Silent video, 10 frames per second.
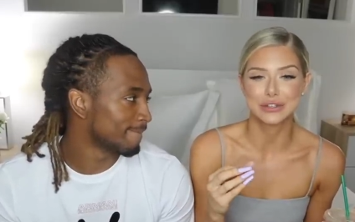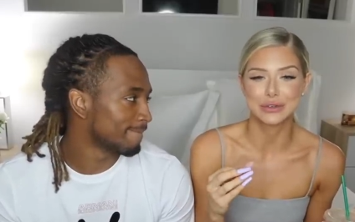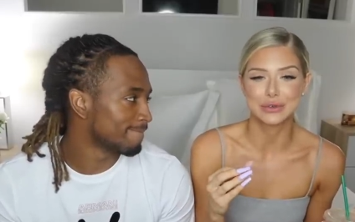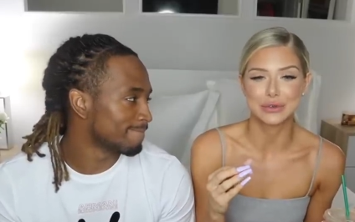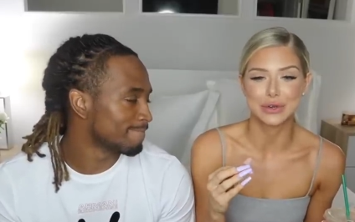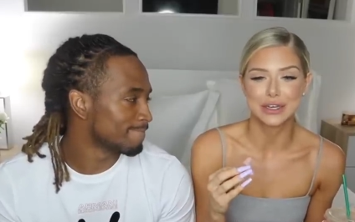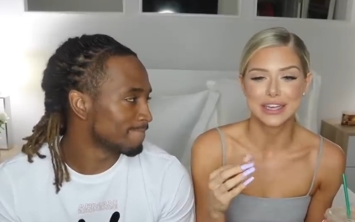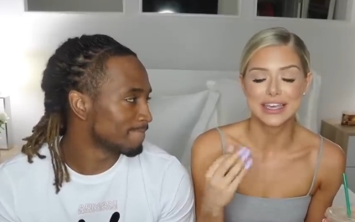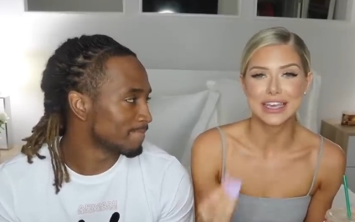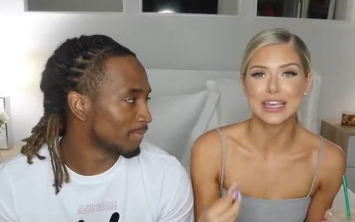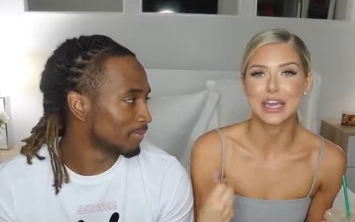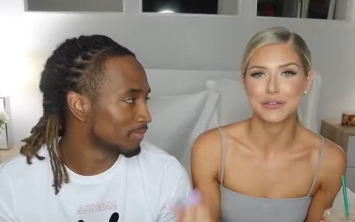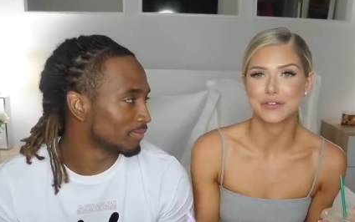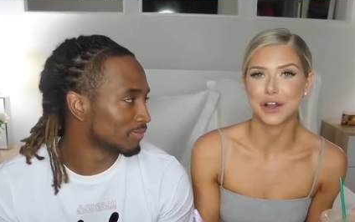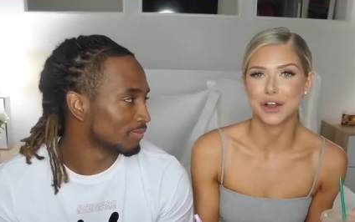Speaker 1: to eat
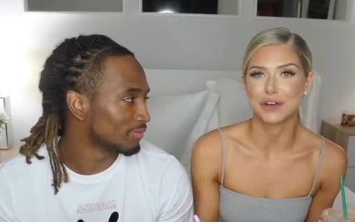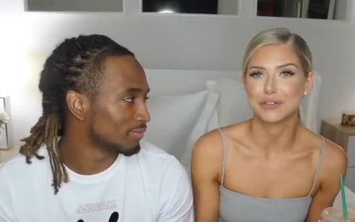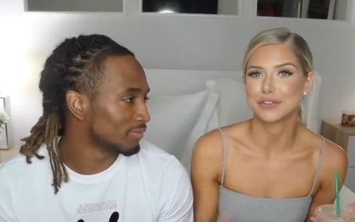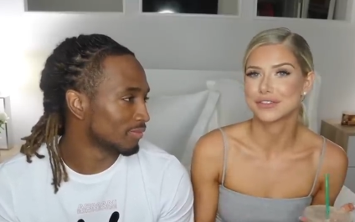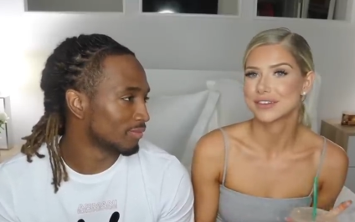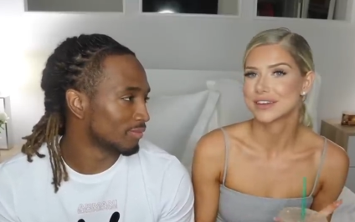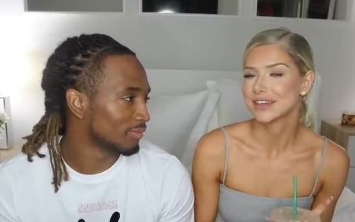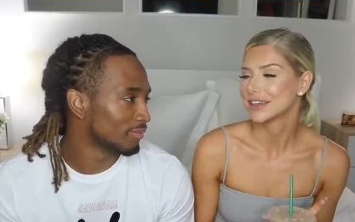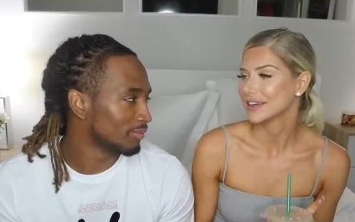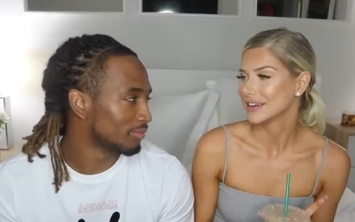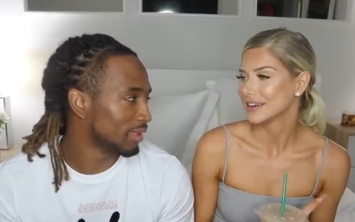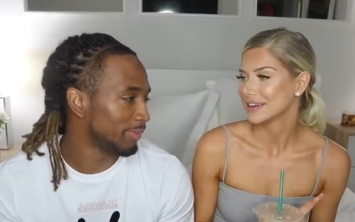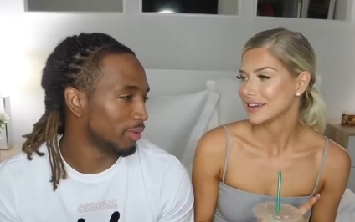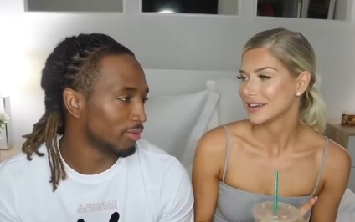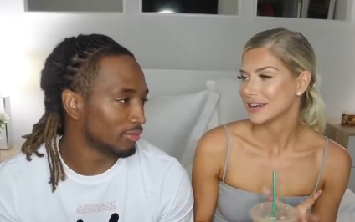in front of
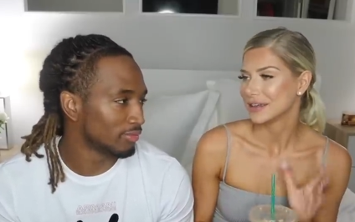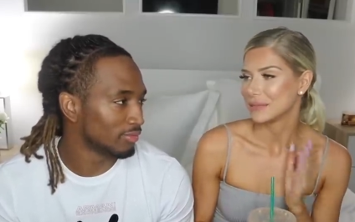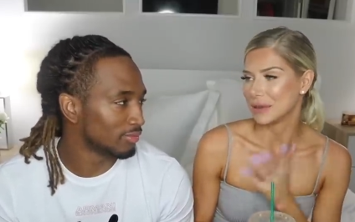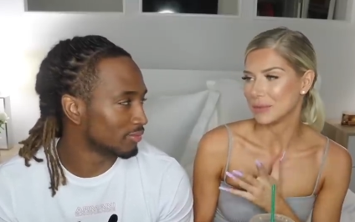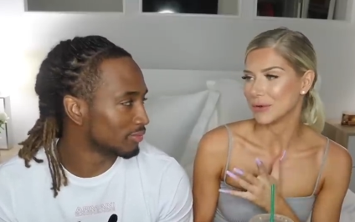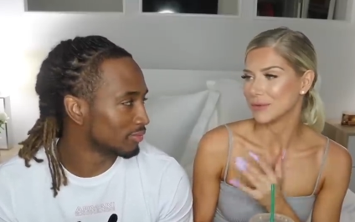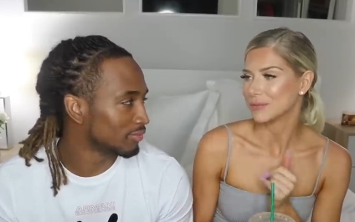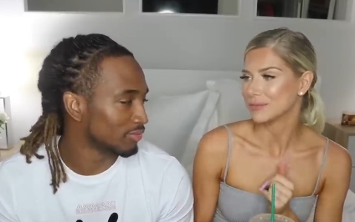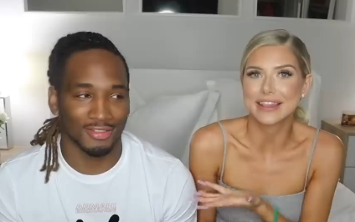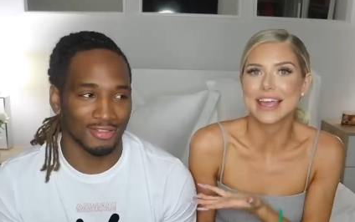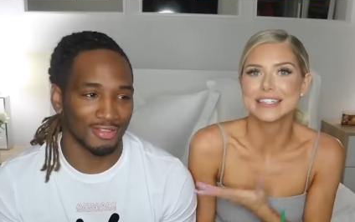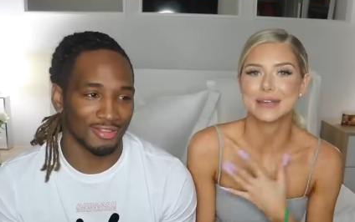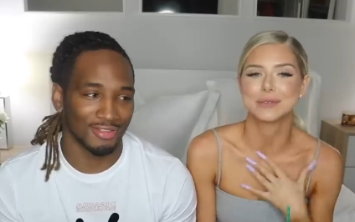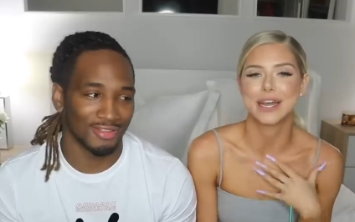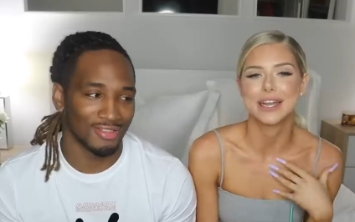people. People. I liked
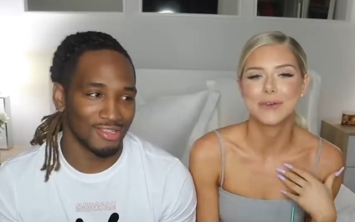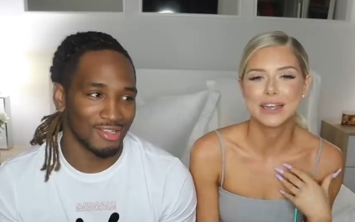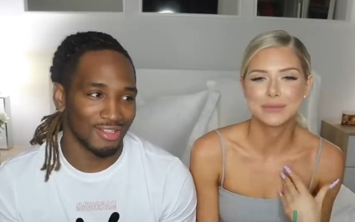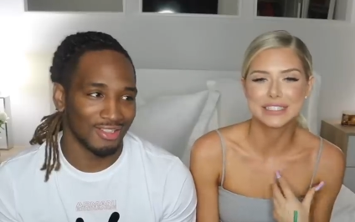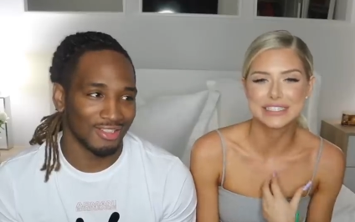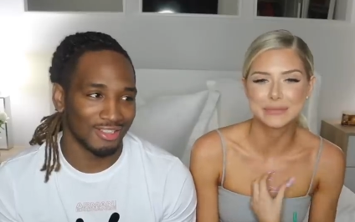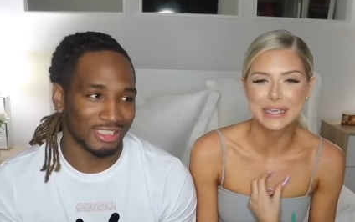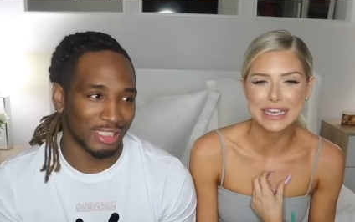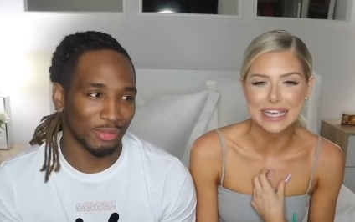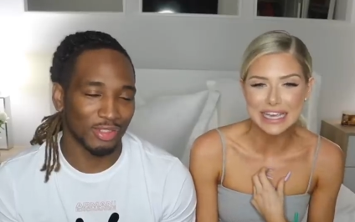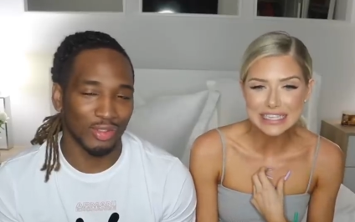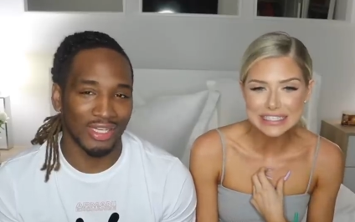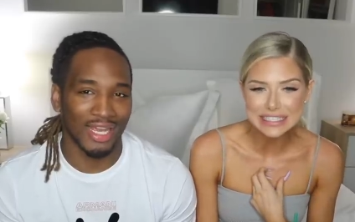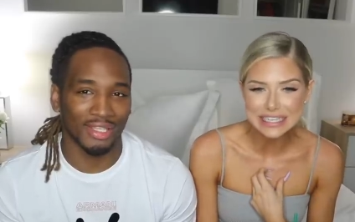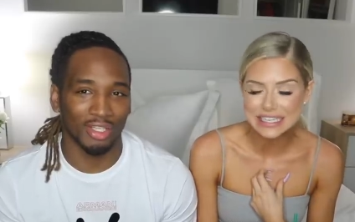him, so I didn't want him to see me. She was eat. doing
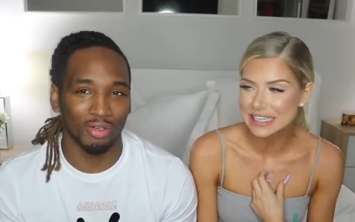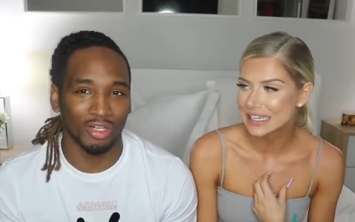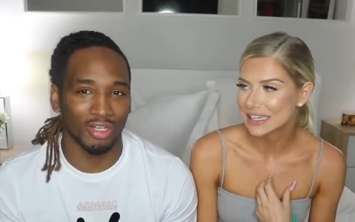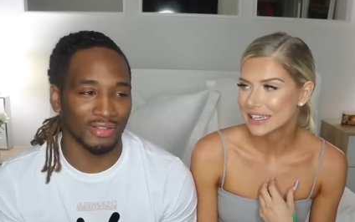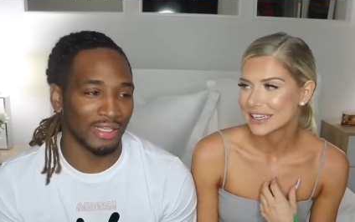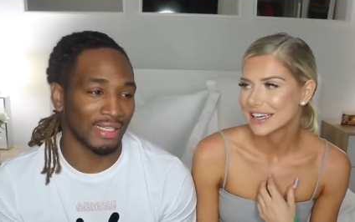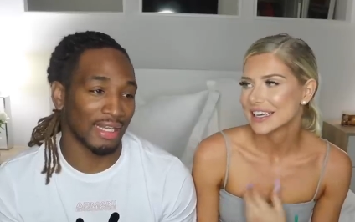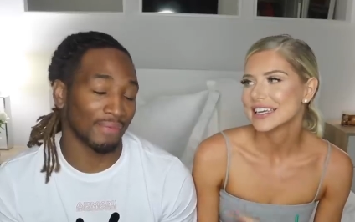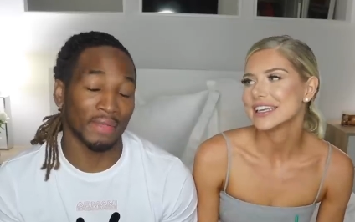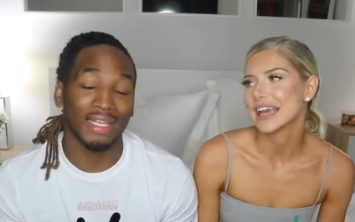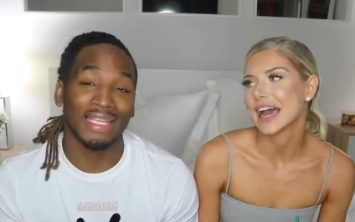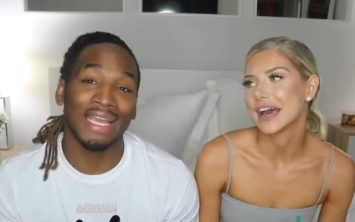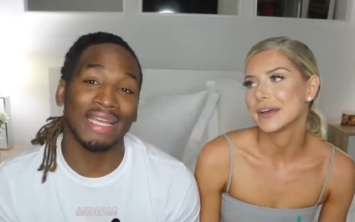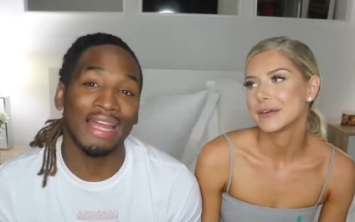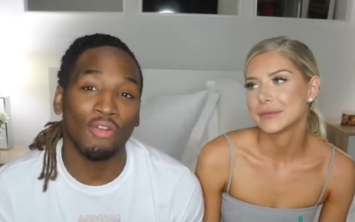
Speaker 2: that cute girl thing, like, yeah, can I
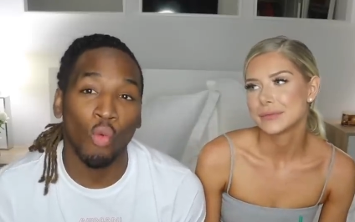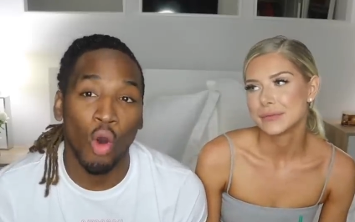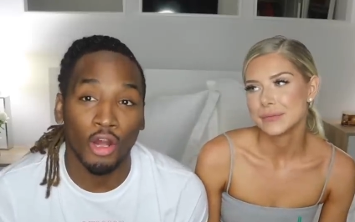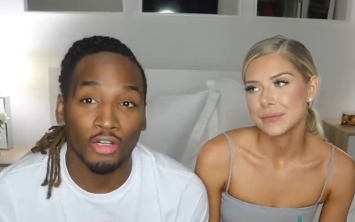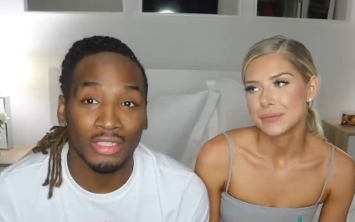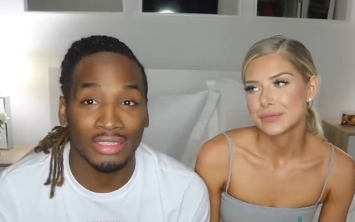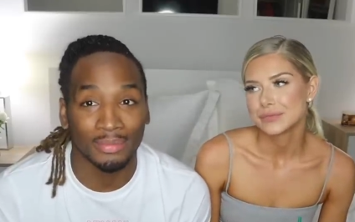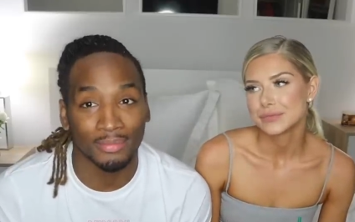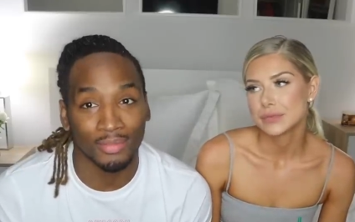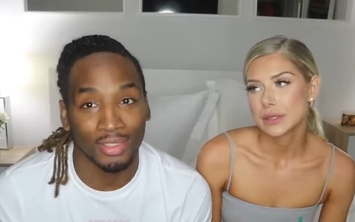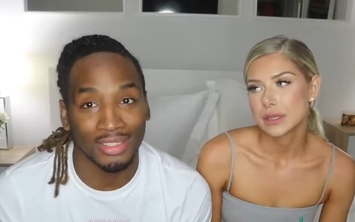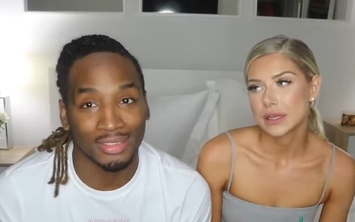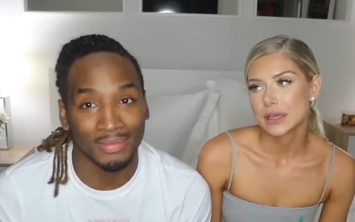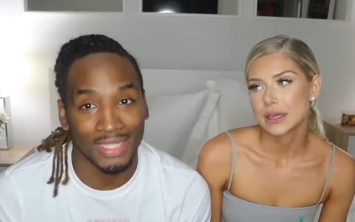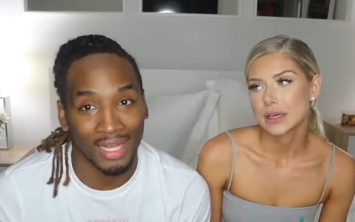have a water and some and
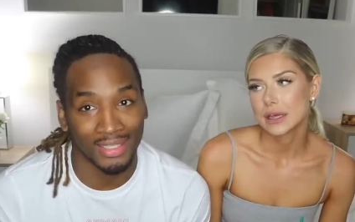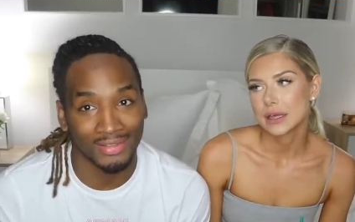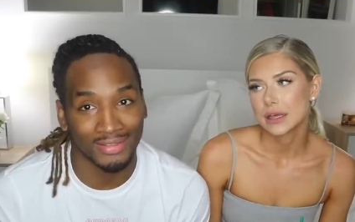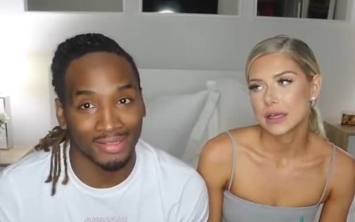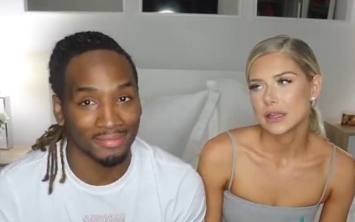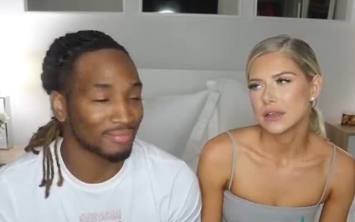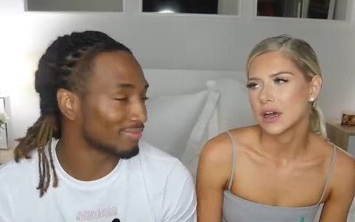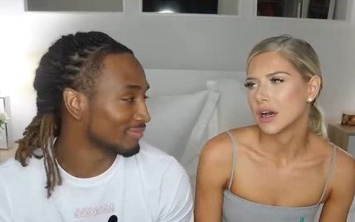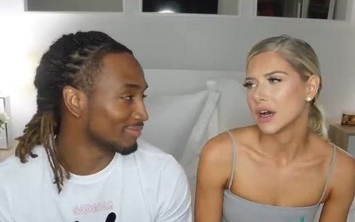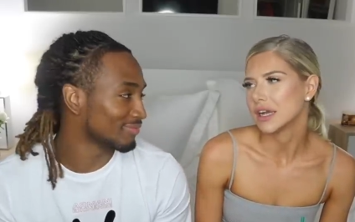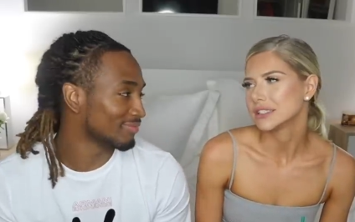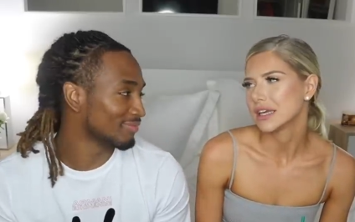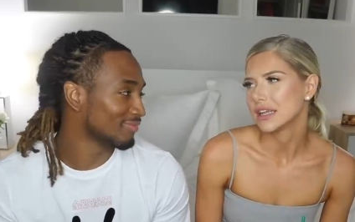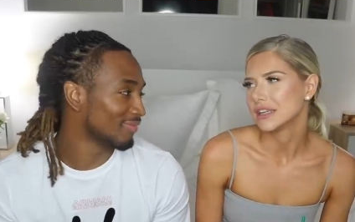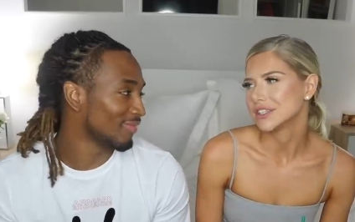some salads?
Speaker 1: Nah, I
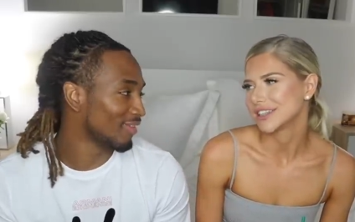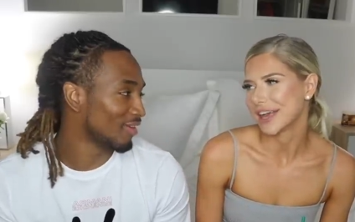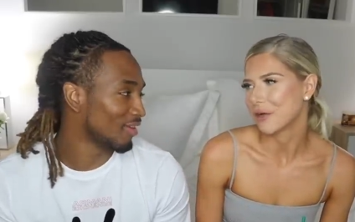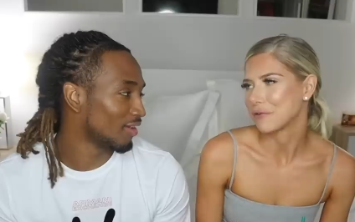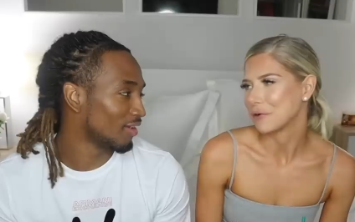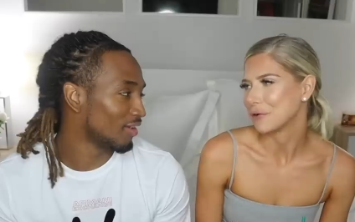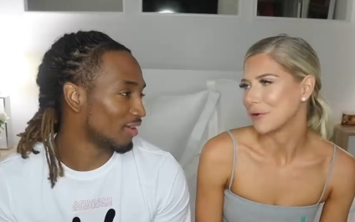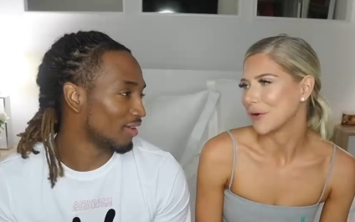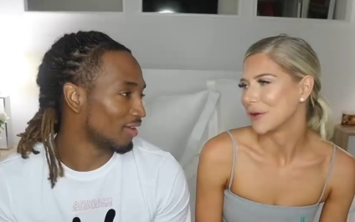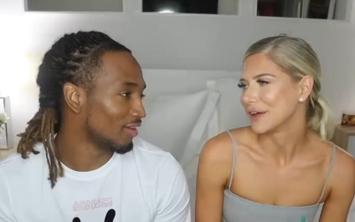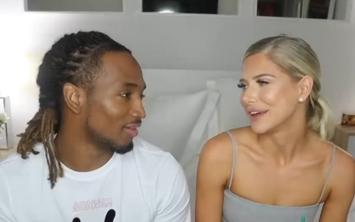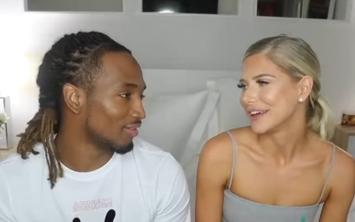said it's a California roll.